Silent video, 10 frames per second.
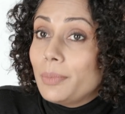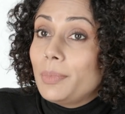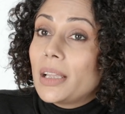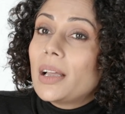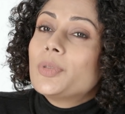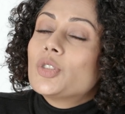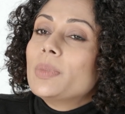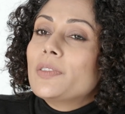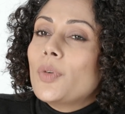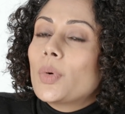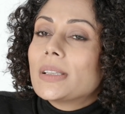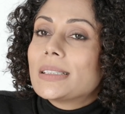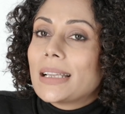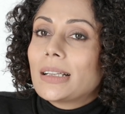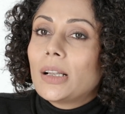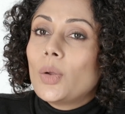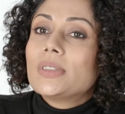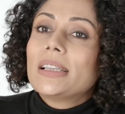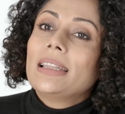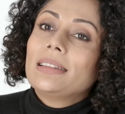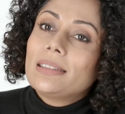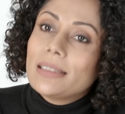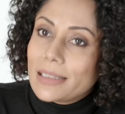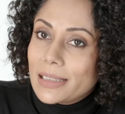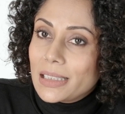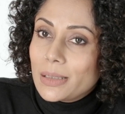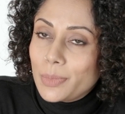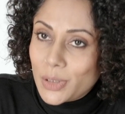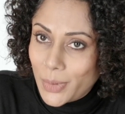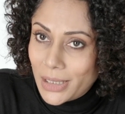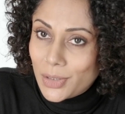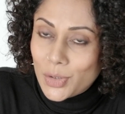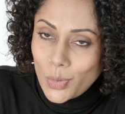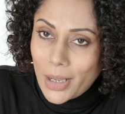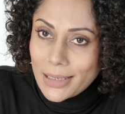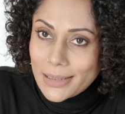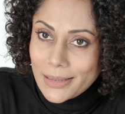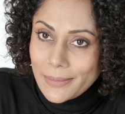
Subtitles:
Makeup should be focused at closing in the distance between the two eyes.